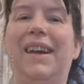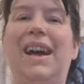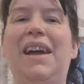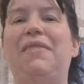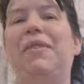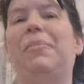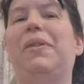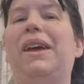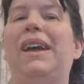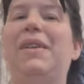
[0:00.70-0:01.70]
Hey
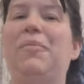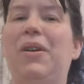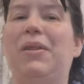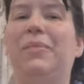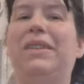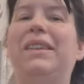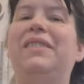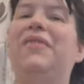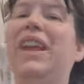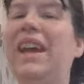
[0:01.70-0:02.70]
everybody and welcome to this
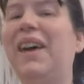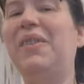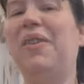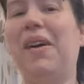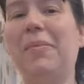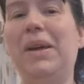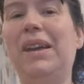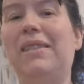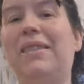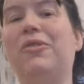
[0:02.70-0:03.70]
video. I'm
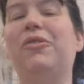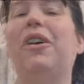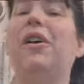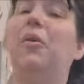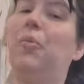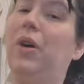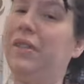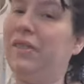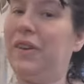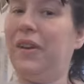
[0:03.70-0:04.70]

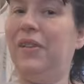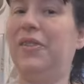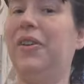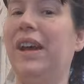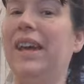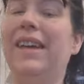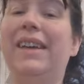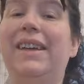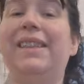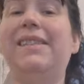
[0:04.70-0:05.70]
InxLaura123.
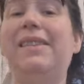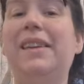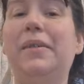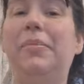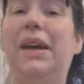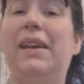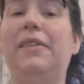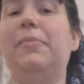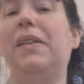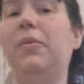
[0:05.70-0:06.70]
This is going to be a
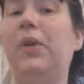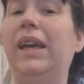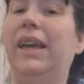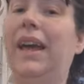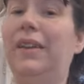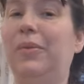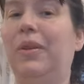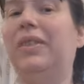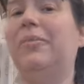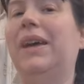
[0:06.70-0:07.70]
spend the weekend
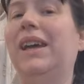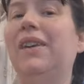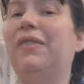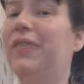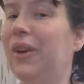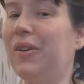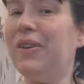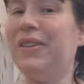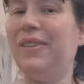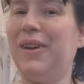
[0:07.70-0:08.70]
with me
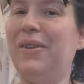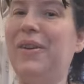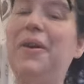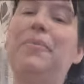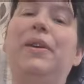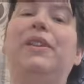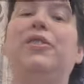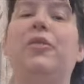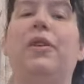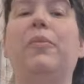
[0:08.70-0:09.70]
vlog, so hope you
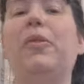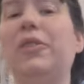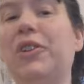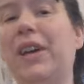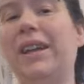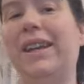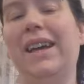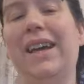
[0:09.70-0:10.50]
enjoy watching.